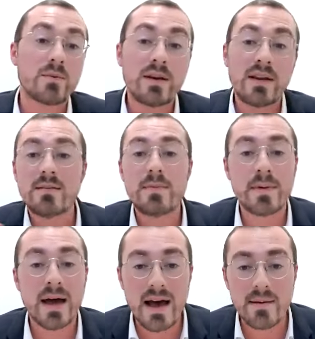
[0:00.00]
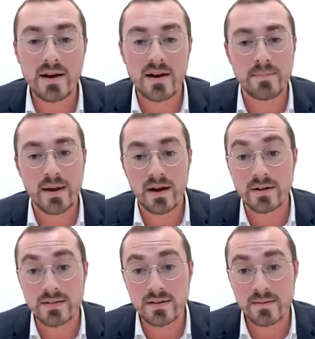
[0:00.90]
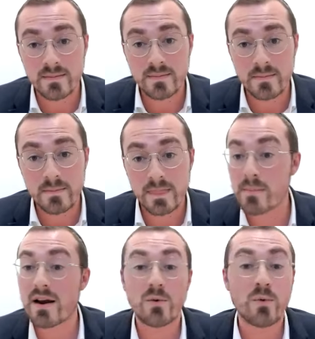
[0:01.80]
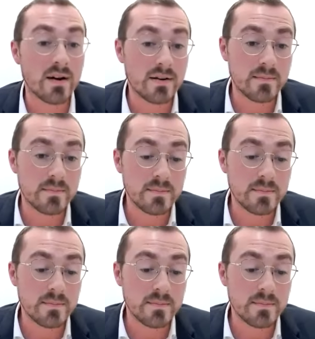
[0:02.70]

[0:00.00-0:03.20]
we need to be mechabed our parents, no matter what.